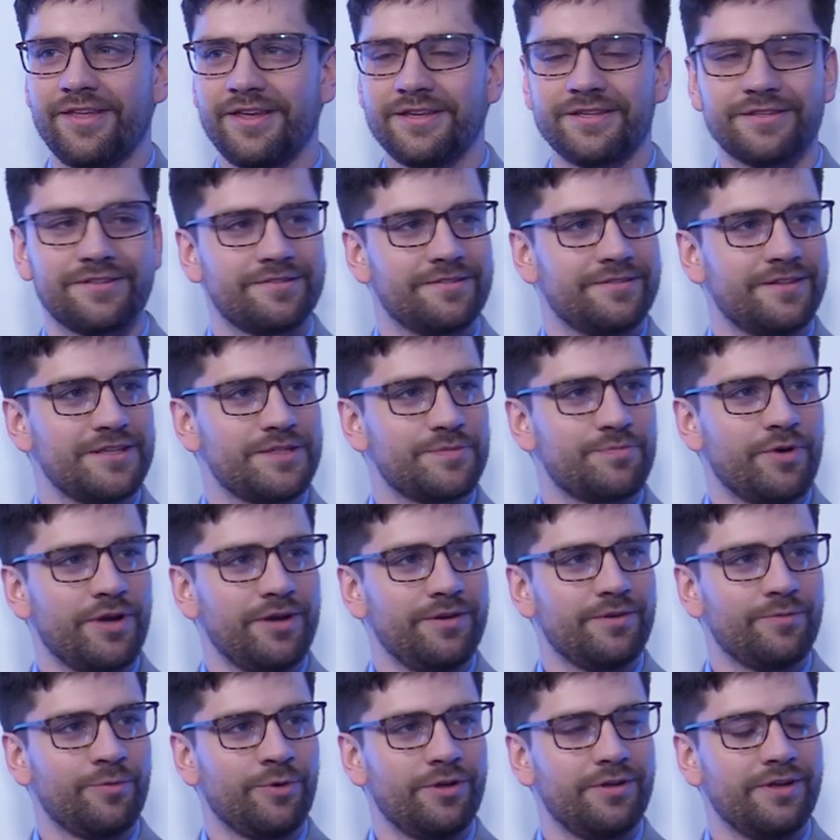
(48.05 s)
thanks,
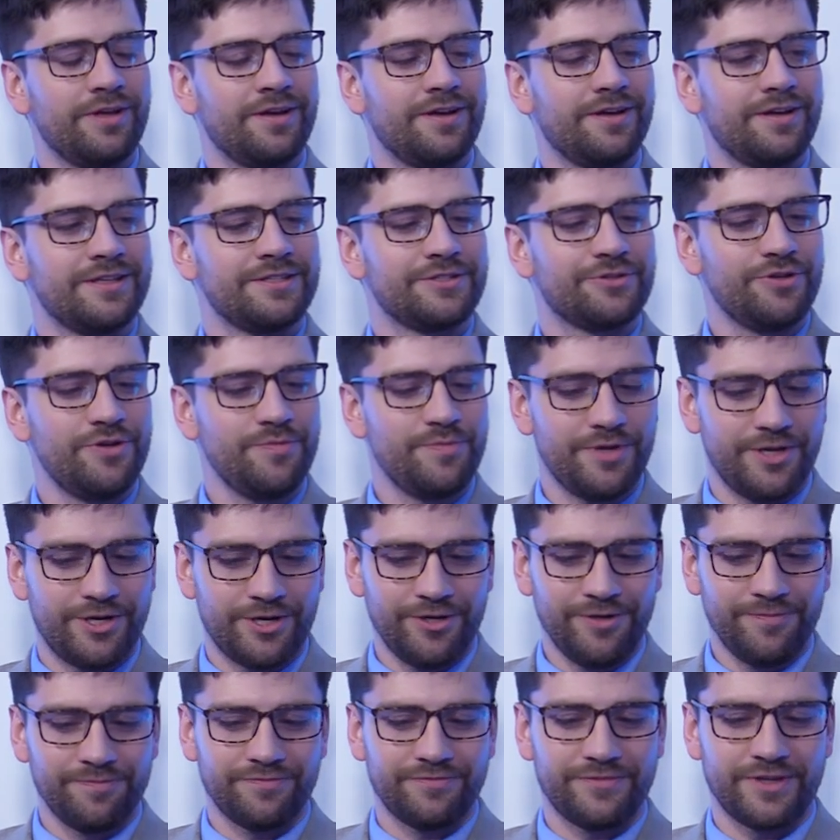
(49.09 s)
Brent. Well, it's good to be
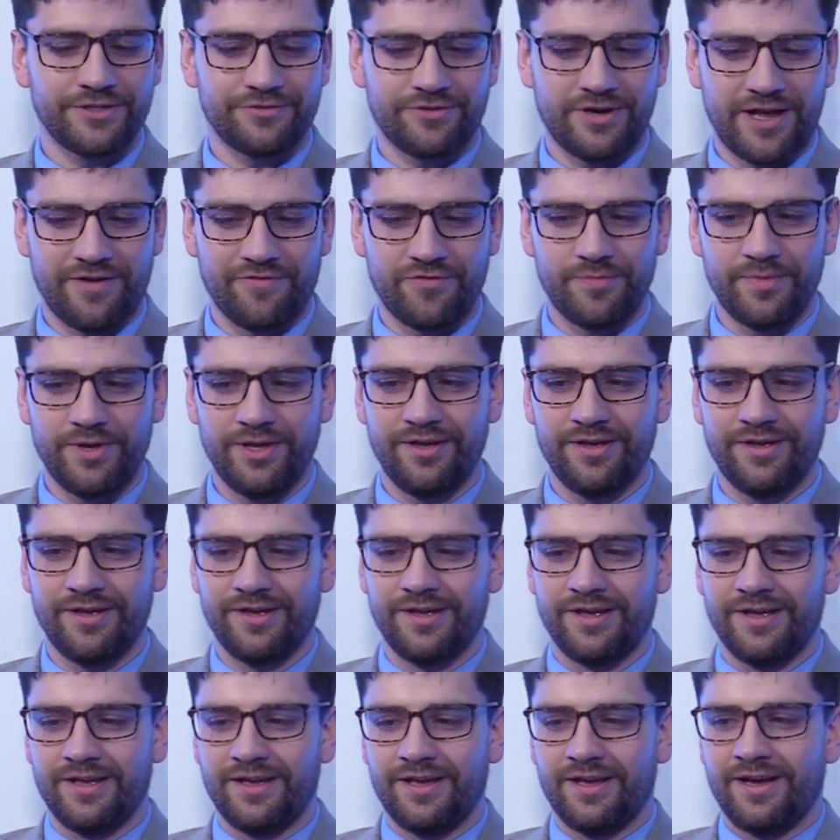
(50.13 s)
here. Thanks for having me.
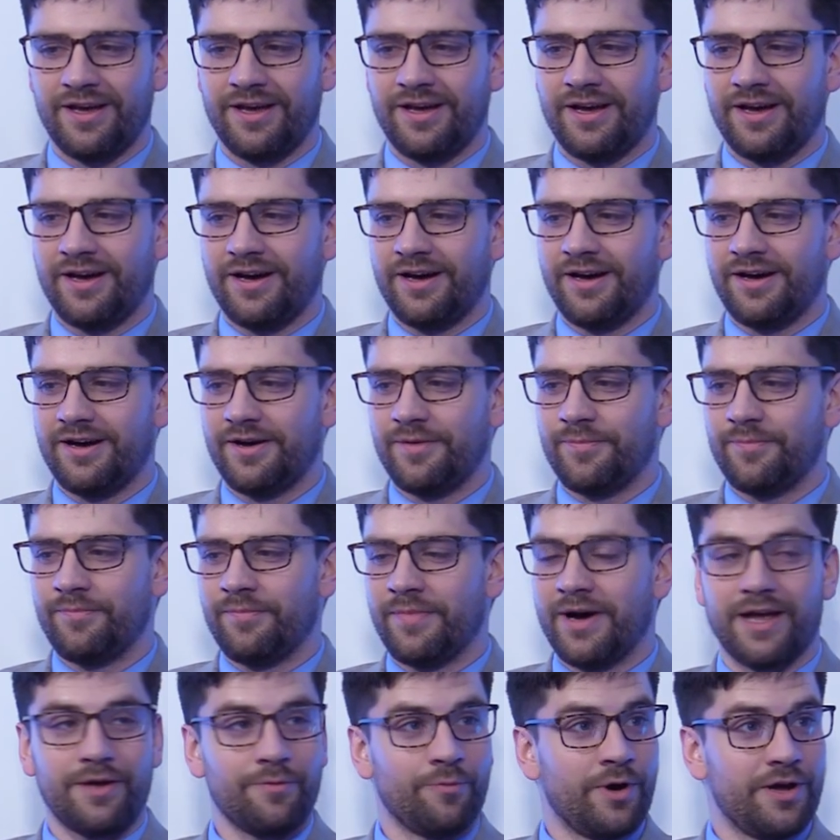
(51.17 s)

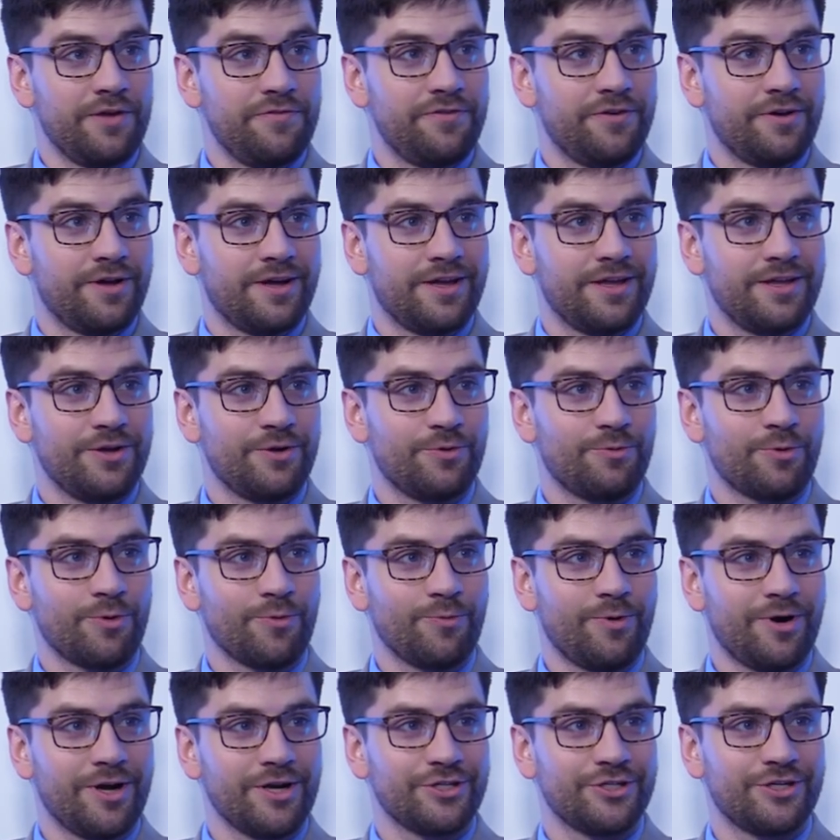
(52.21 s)
My wife and I were
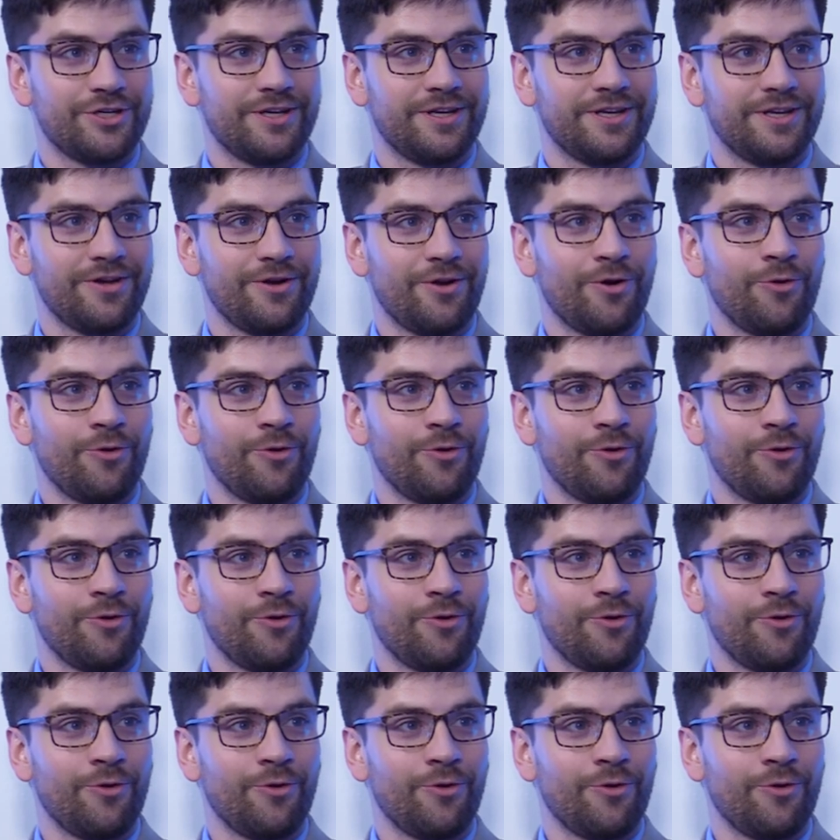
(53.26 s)
watching